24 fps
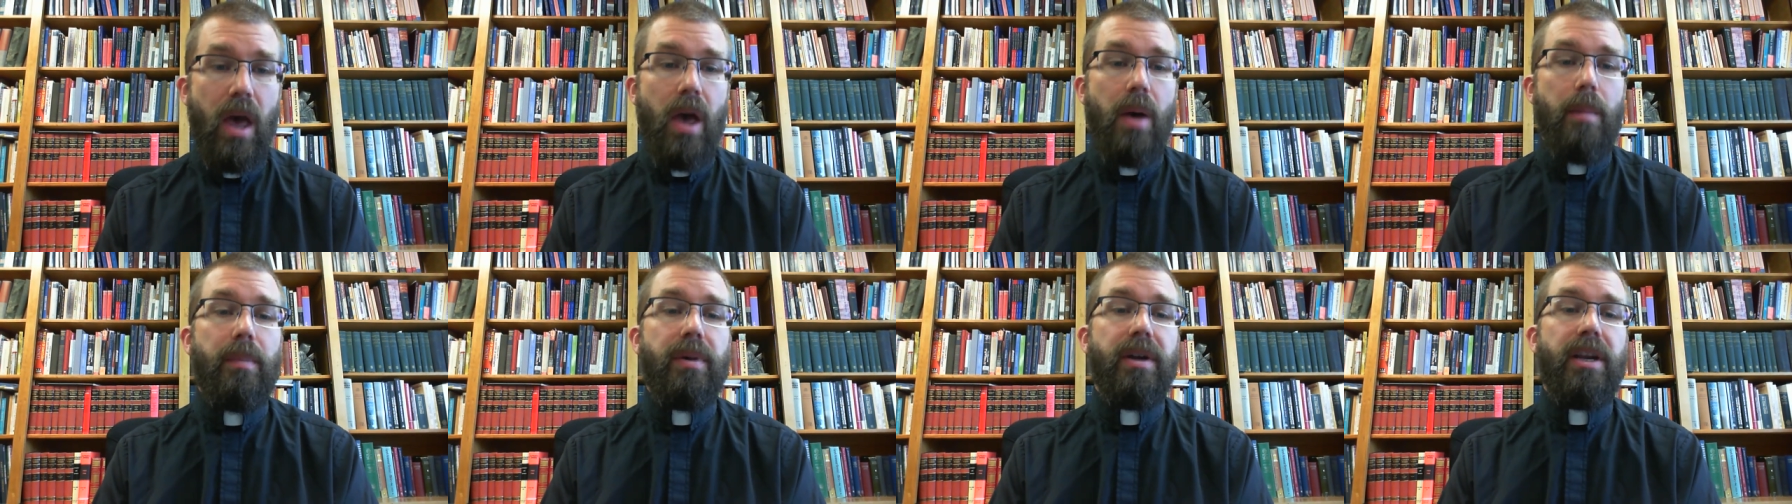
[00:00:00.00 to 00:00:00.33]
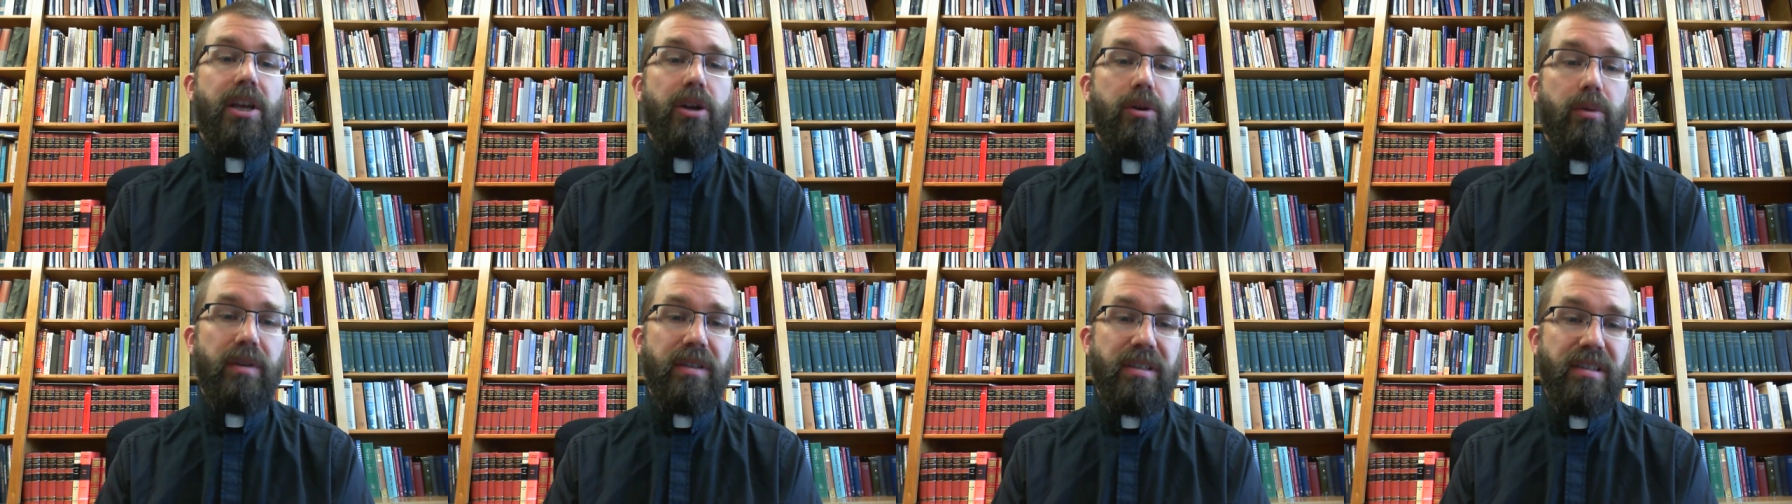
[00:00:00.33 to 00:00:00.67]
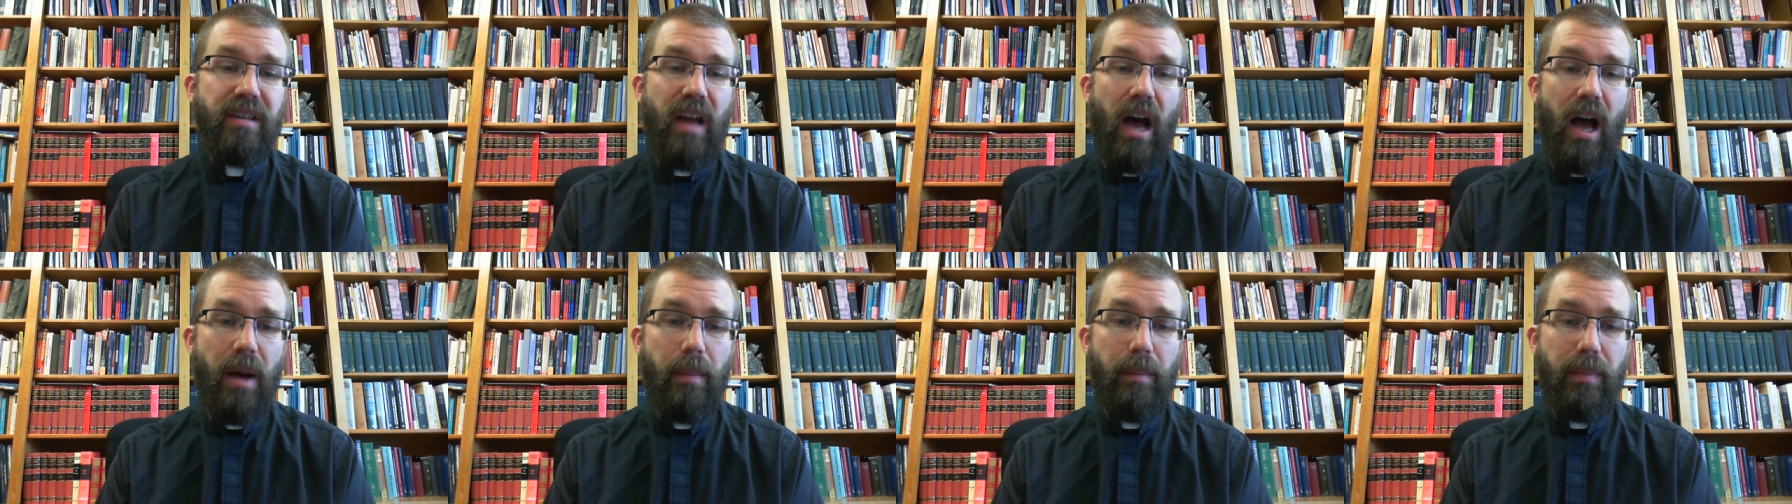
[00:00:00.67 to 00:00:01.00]
but he who does
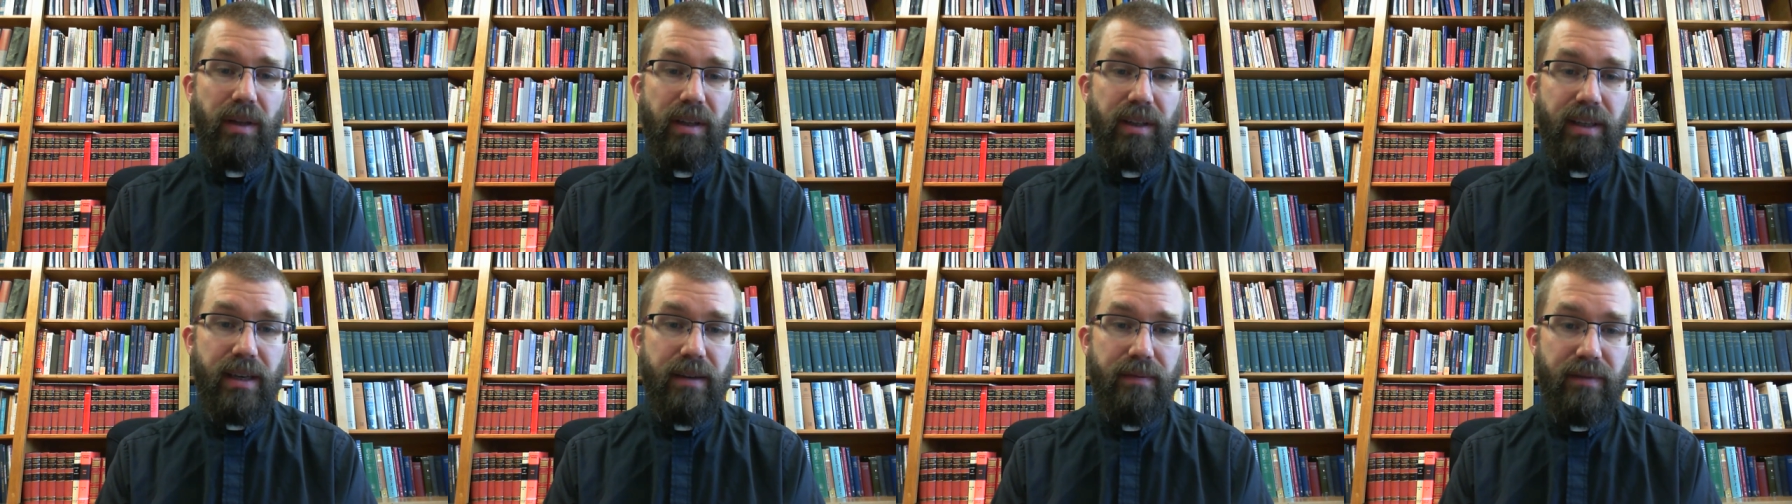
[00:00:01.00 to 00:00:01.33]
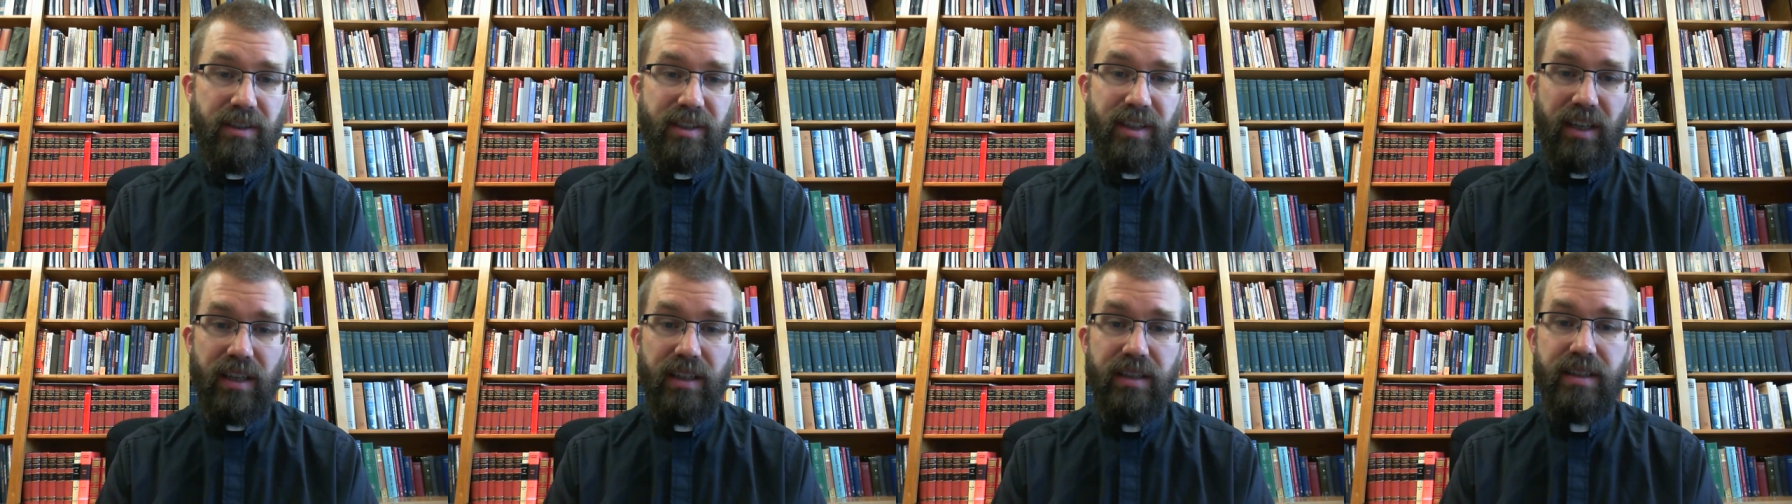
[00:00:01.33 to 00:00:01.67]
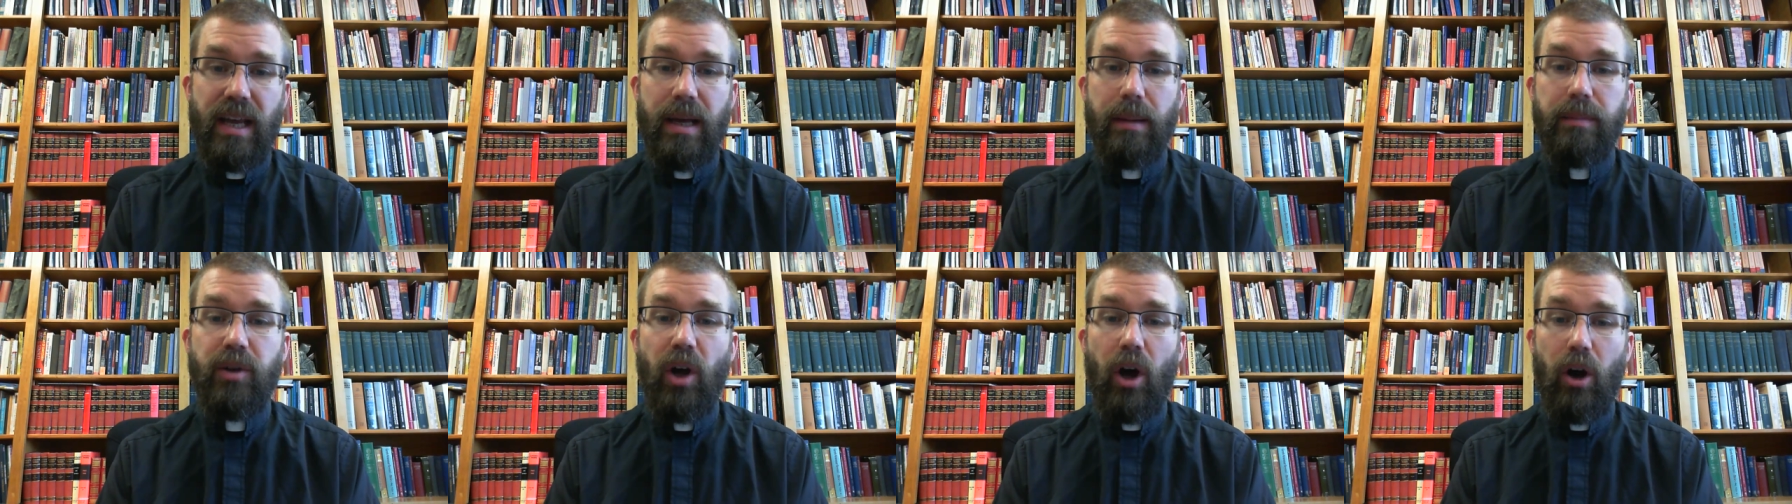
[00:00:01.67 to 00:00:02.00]
not believe is
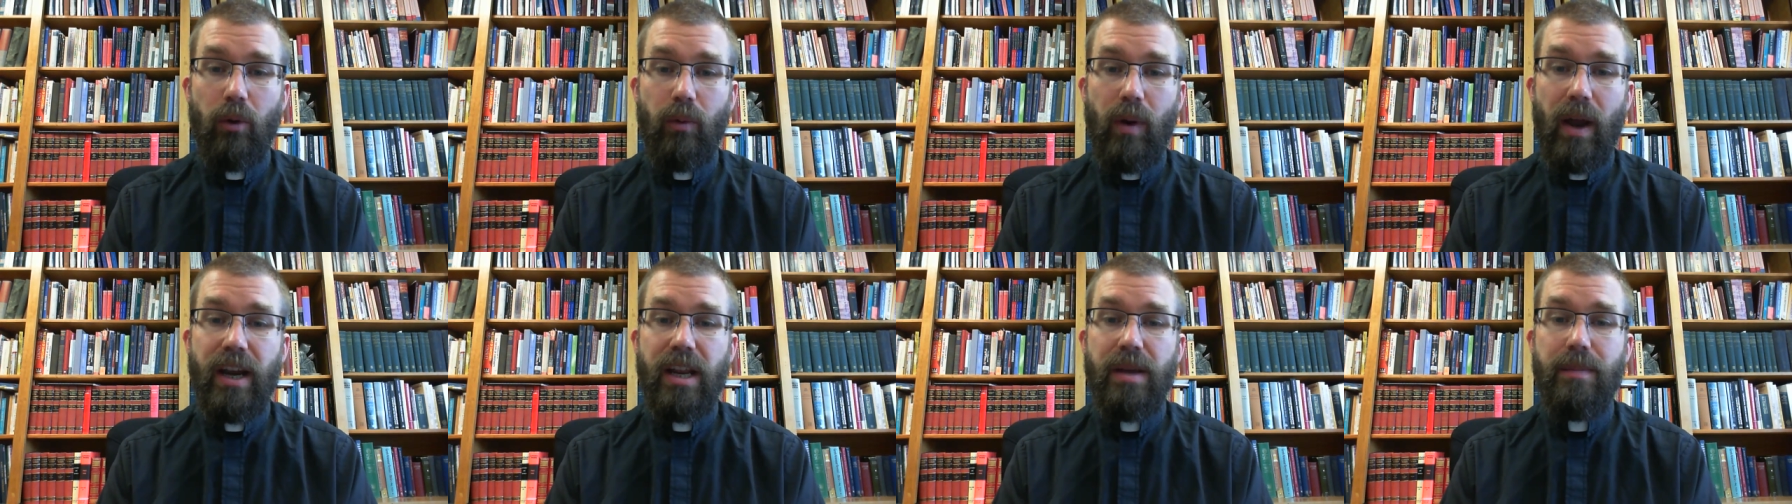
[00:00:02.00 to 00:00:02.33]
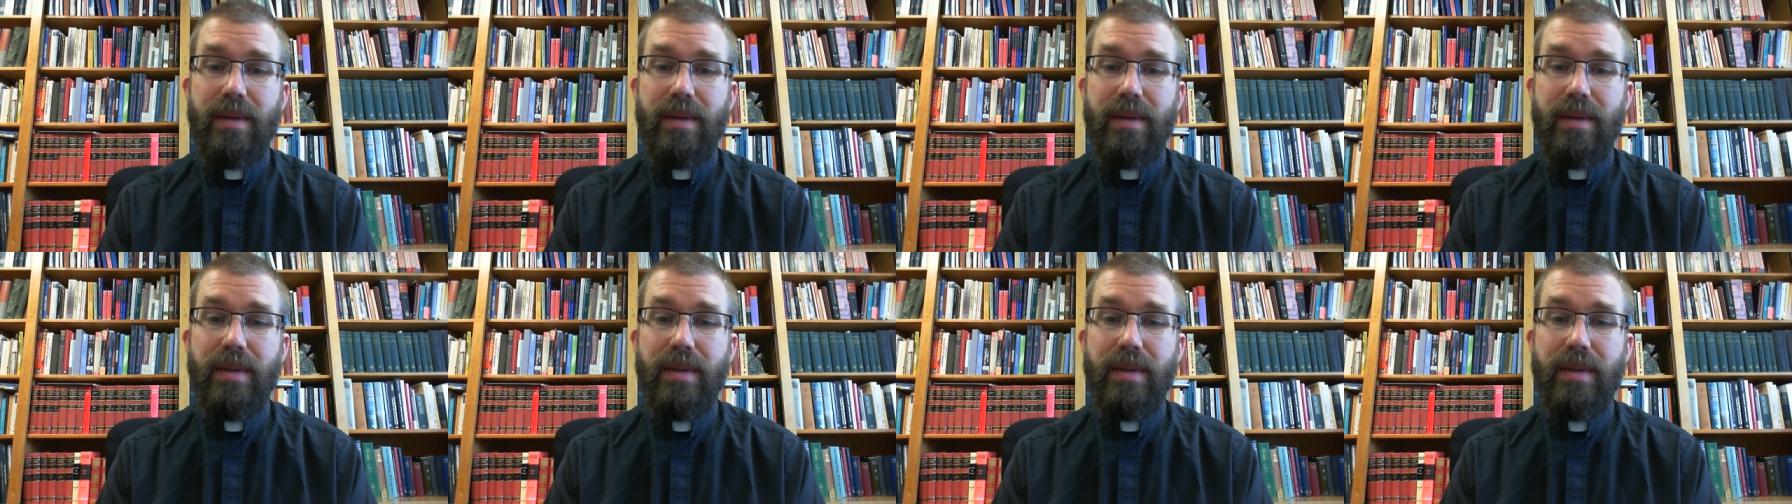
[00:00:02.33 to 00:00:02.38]
condemned already